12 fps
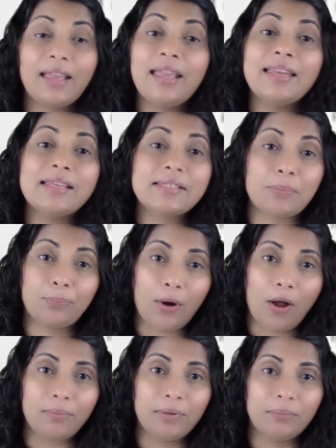It is a
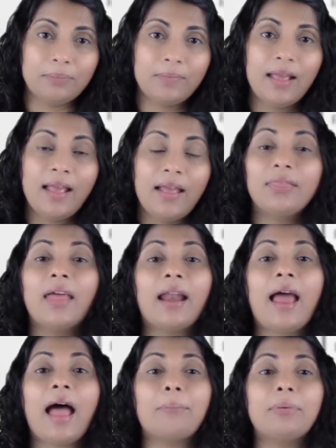problem that
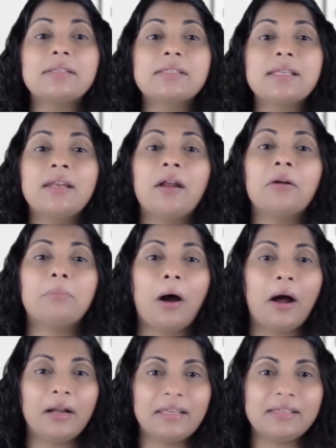happens in our
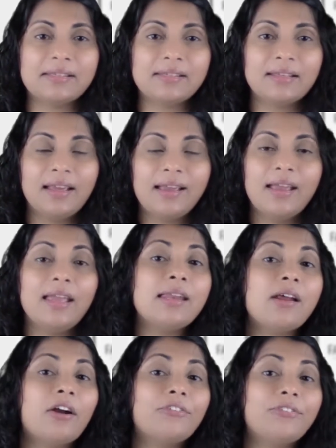bodies,
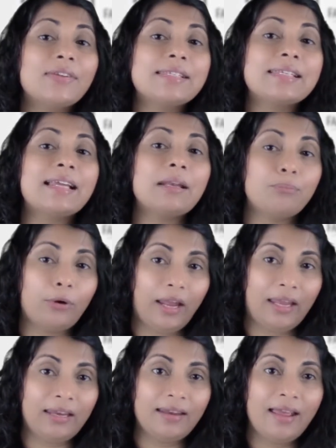in our physical
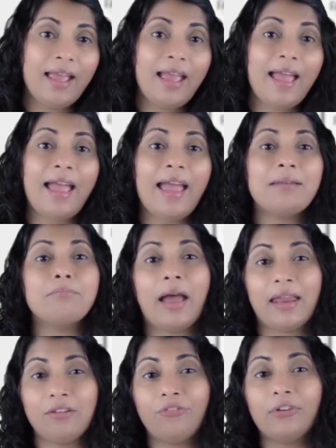brain, and
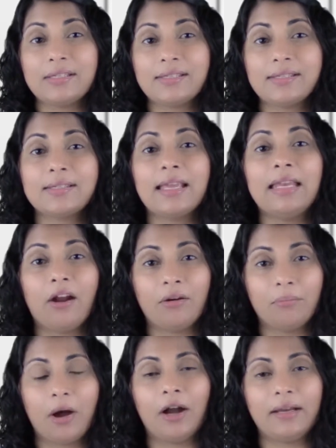manifests in
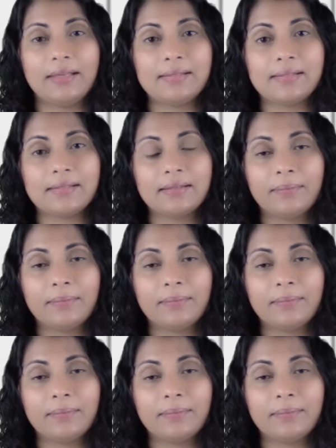our bodies.